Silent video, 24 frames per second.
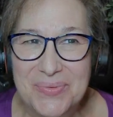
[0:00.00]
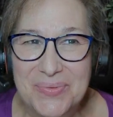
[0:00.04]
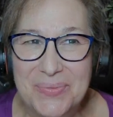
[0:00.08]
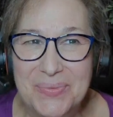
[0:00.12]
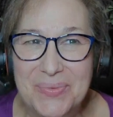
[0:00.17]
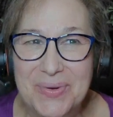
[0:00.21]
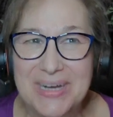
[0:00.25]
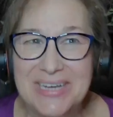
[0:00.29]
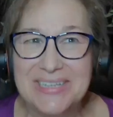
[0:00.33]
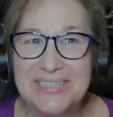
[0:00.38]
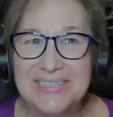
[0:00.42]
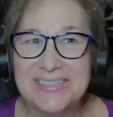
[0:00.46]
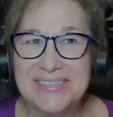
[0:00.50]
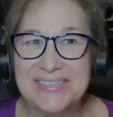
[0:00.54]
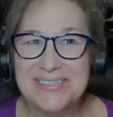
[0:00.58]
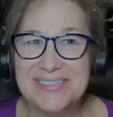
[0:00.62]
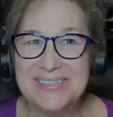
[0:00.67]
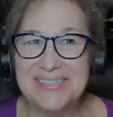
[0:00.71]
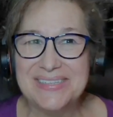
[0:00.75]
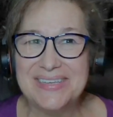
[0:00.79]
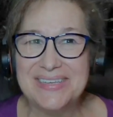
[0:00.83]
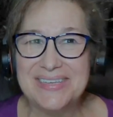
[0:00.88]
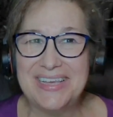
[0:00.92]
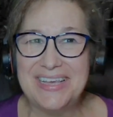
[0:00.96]

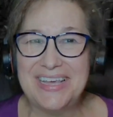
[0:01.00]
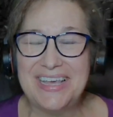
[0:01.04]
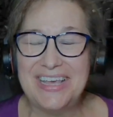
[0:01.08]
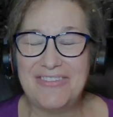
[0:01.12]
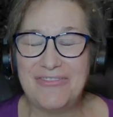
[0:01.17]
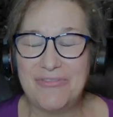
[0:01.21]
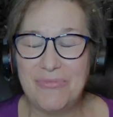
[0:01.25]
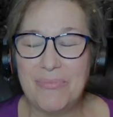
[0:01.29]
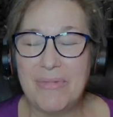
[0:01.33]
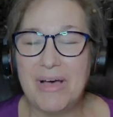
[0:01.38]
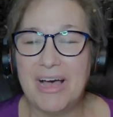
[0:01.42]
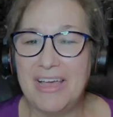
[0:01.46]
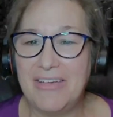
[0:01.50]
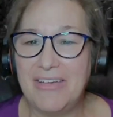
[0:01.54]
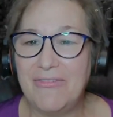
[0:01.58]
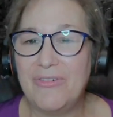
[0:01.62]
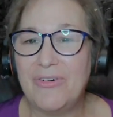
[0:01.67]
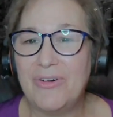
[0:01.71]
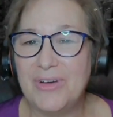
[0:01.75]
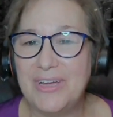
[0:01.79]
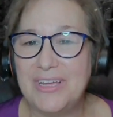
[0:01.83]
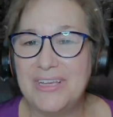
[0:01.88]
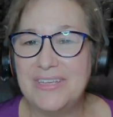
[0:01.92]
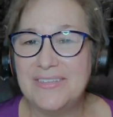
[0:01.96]
was, if my
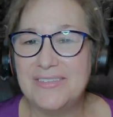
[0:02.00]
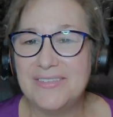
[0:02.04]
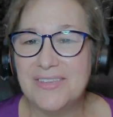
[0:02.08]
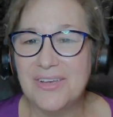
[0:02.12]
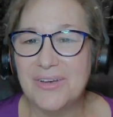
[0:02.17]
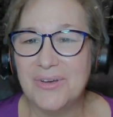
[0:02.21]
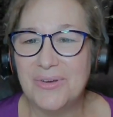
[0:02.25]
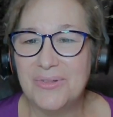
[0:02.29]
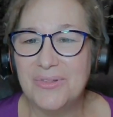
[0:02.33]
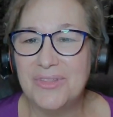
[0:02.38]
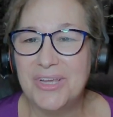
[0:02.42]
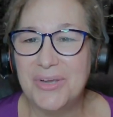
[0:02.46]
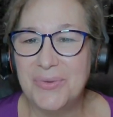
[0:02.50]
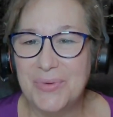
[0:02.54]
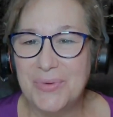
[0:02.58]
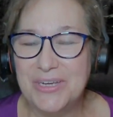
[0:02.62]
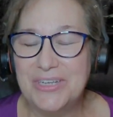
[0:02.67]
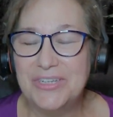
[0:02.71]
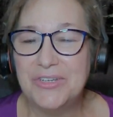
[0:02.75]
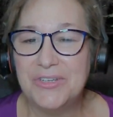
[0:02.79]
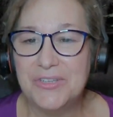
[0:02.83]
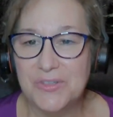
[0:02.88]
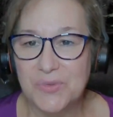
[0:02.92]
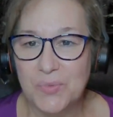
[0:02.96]
voice only
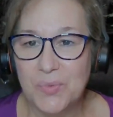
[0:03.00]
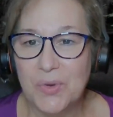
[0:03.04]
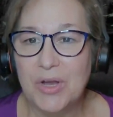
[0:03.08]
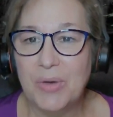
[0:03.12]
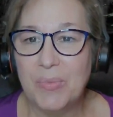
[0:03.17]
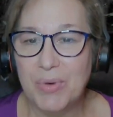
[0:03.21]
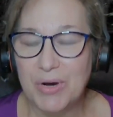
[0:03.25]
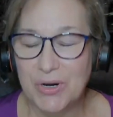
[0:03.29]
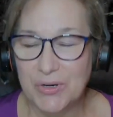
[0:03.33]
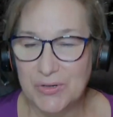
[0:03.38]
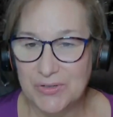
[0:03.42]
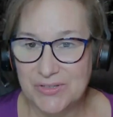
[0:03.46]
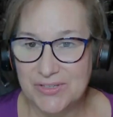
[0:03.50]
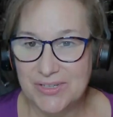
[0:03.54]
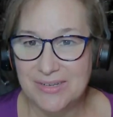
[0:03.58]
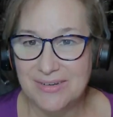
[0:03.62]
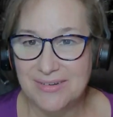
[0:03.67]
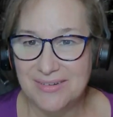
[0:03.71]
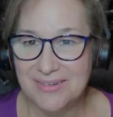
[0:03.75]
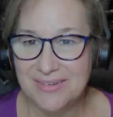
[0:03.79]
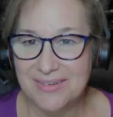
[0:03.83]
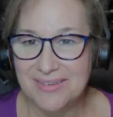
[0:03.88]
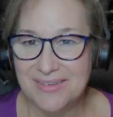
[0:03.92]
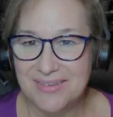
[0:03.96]
reaches one person,
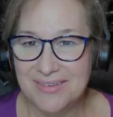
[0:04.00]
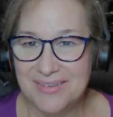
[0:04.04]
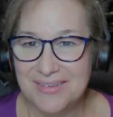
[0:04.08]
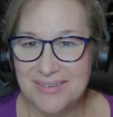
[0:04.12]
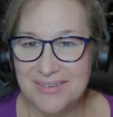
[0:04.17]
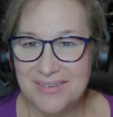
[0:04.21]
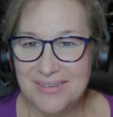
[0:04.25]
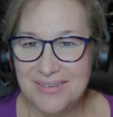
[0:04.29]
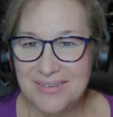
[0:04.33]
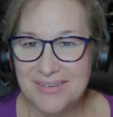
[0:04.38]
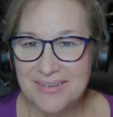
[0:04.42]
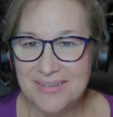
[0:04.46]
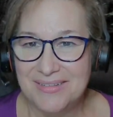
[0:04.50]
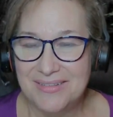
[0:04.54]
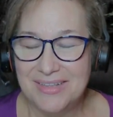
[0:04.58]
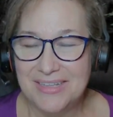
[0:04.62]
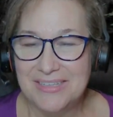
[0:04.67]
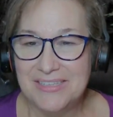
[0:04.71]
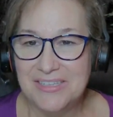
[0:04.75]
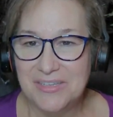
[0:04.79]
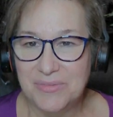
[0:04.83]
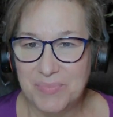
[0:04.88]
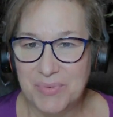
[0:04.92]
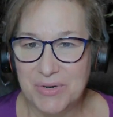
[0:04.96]

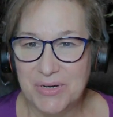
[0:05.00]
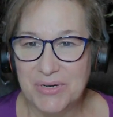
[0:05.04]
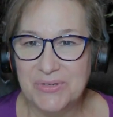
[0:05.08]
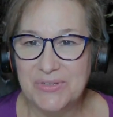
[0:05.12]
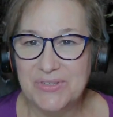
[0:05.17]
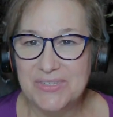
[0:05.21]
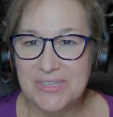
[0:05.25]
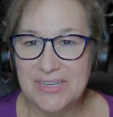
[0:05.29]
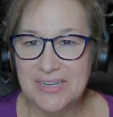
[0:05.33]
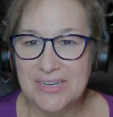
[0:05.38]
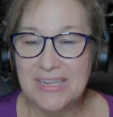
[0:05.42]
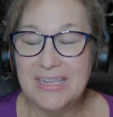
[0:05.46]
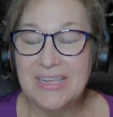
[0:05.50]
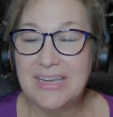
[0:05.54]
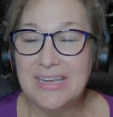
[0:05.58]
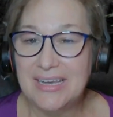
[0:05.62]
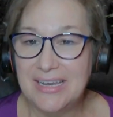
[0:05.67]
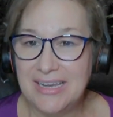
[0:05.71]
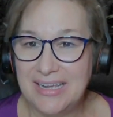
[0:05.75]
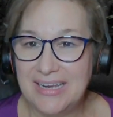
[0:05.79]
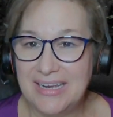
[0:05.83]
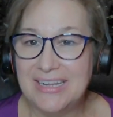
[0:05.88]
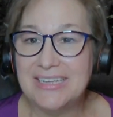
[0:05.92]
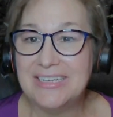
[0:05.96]
that's the person it
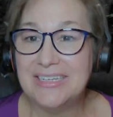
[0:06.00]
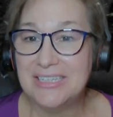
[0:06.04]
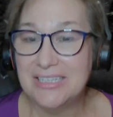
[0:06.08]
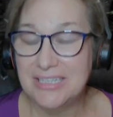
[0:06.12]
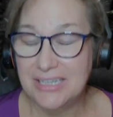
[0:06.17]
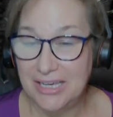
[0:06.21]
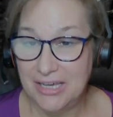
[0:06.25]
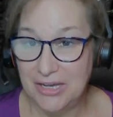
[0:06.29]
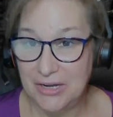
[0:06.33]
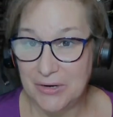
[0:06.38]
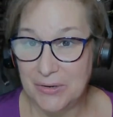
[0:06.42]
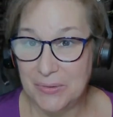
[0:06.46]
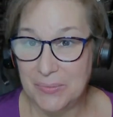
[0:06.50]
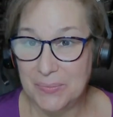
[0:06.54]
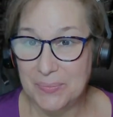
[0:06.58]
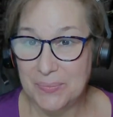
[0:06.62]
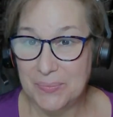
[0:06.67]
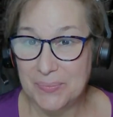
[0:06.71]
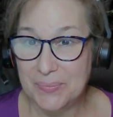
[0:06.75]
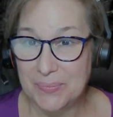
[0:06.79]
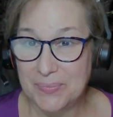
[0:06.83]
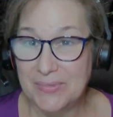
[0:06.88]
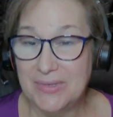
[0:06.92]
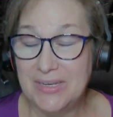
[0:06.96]
needed to hear
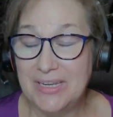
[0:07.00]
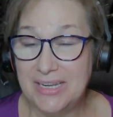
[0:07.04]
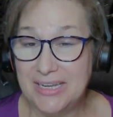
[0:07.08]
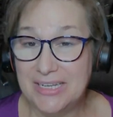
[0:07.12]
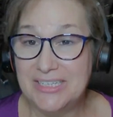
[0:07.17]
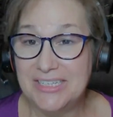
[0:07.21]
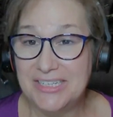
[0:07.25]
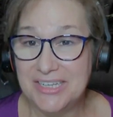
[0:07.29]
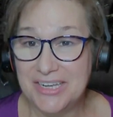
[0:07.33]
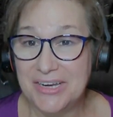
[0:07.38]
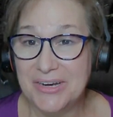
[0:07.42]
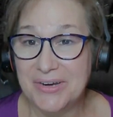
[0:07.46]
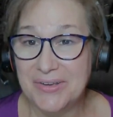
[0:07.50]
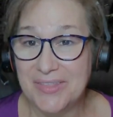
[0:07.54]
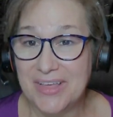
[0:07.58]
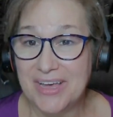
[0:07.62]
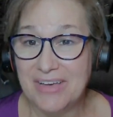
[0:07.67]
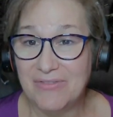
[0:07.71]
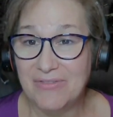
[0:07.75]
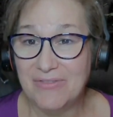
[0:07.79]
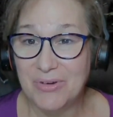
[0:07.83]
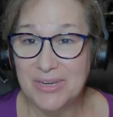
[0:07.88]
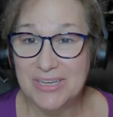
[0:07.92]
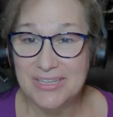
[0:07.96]

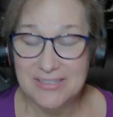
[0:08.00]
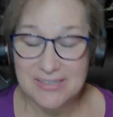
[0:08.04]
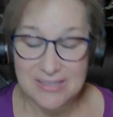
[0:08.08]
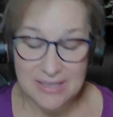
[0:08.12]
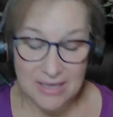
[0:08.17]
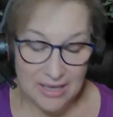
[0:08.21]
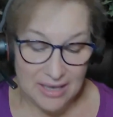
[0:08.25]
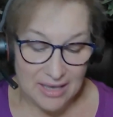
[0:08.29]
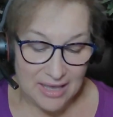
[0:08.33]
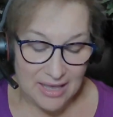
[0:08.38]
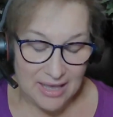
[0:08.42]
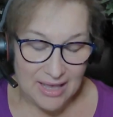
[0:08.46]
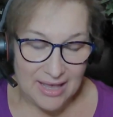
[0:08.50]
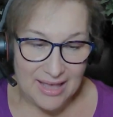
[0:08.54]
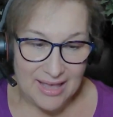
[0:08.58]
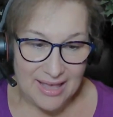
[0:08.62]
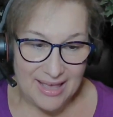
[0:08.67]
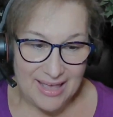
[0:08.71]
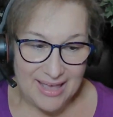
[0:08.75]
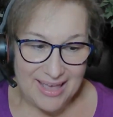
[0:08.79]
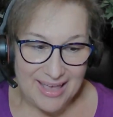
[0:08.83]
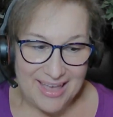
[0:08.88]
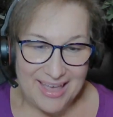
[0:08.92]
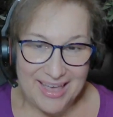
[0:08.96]
that voice.
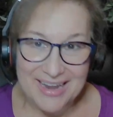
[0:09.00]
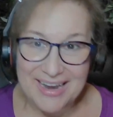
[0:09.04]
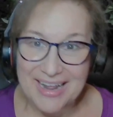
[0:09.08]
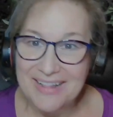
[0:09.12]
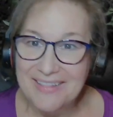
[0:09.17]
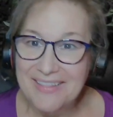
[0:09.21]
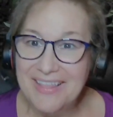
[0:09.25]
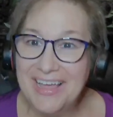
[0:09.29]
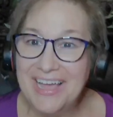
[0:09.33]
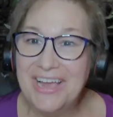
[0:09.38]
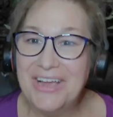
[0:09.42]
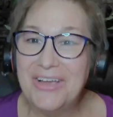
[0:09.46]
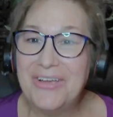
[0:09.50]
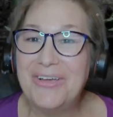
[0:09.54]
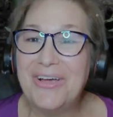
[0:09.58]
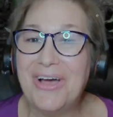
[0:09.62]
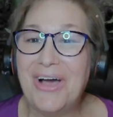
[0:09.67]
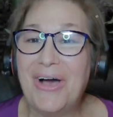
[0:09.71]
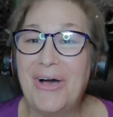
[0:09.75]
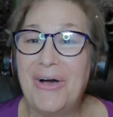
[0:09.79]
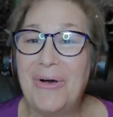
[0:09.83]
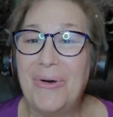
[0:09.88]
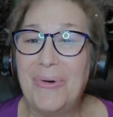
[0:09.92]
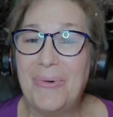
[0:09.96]
And I let
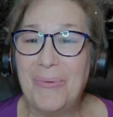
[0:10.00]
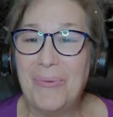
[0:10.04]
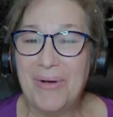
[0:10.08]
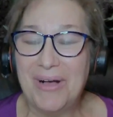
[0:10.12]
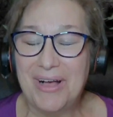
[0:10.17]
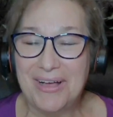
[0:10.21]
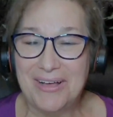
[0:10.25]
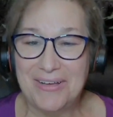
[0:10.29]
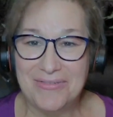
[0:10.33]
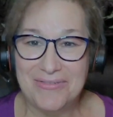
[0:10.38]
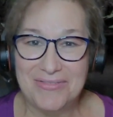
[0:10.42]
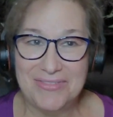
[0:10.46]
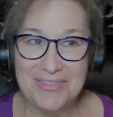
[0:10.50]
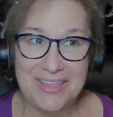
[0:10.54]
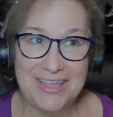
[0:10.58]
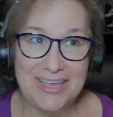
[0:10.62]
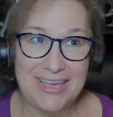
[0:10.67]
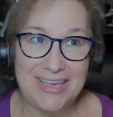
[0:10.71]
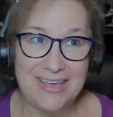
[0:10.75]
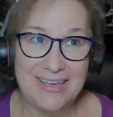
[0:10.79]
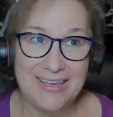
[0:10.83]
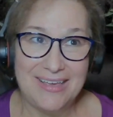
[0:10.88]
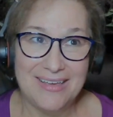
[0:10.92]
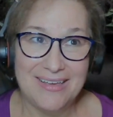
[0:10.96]
go of
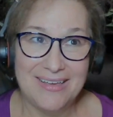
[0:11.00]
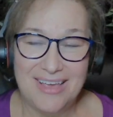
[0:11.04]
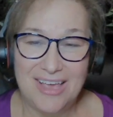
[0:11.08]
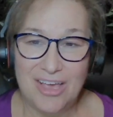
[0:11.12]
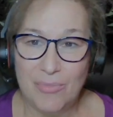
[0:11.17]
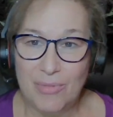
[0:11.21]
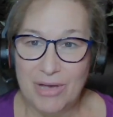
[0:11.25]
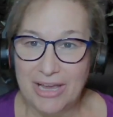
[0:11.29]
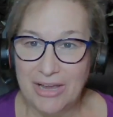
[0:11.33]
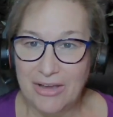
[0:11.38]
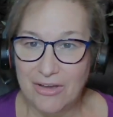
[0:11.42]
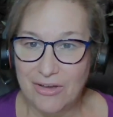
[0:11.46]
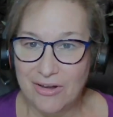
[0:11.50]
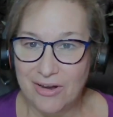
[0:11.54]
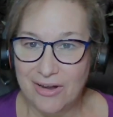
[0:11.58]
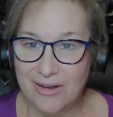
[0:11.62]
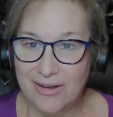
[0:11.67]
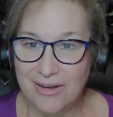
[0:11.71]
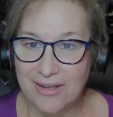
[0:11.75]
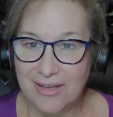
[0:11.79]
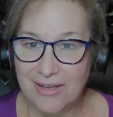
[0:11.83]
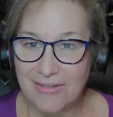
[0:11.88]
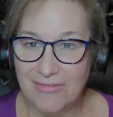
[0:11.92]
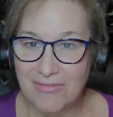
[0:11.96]
the, am I good
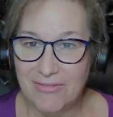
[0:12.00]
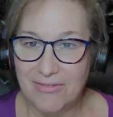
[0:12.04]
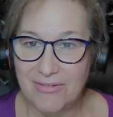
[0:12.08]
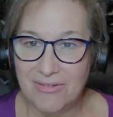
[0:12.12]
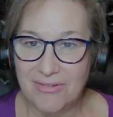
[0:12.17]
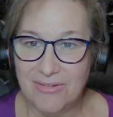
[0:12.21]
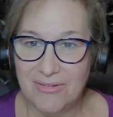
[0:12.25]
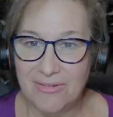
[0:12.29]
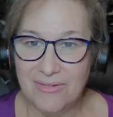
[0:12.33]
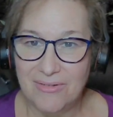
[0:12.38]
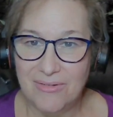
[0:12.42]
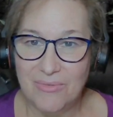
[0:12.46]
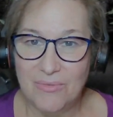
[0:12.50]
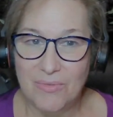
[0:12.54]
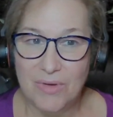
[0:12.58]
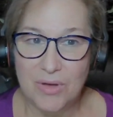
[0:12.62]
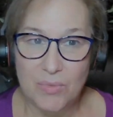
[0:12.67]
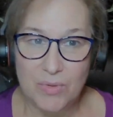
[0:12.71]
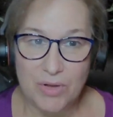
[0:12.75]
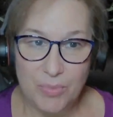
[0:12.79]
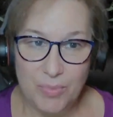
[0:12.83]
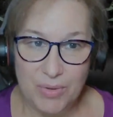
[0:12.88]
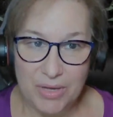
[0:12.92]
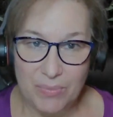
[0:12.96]
enough?
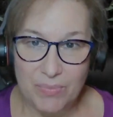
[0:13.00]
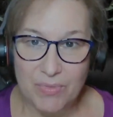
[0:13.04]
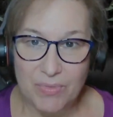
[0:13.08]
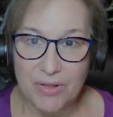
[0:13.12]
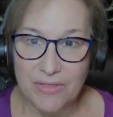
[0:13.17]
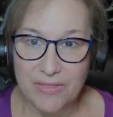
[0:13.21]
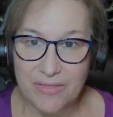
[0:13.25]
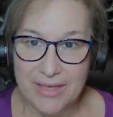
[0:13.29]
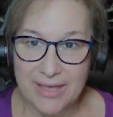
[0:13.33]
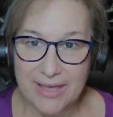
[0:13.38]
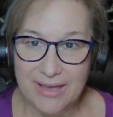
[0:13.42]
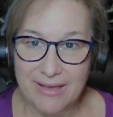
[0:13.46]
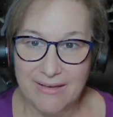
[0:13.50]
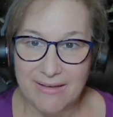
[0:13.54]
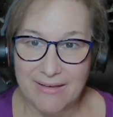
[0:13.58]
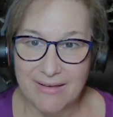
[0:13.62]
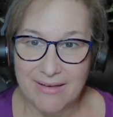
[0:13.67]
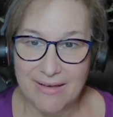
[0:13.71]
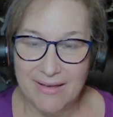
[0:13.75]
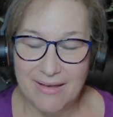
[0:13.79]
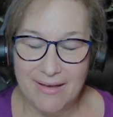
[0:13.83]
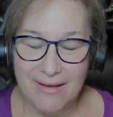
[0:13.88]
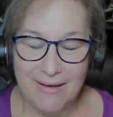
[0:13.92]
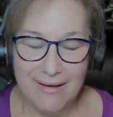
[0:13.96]
What would people think?
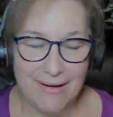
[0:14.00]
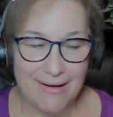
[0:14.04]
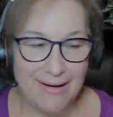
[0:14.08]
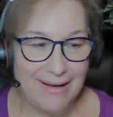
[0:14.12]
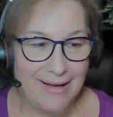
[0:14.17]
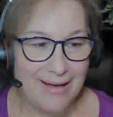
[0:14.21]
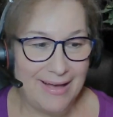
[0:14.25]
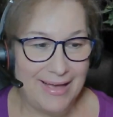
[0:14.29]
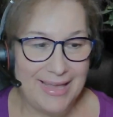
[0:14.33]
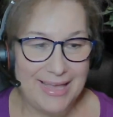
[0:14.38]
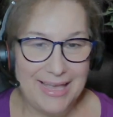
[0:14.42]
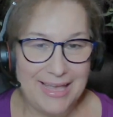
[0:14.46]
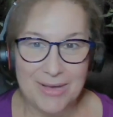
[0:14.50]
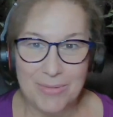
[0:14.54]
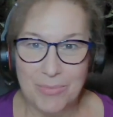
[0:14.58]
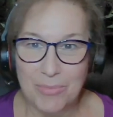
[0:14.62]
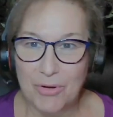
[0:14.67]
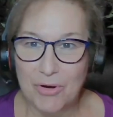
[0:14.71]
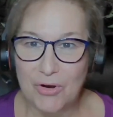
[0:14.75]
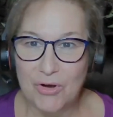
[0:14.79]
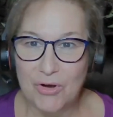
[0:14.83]
I am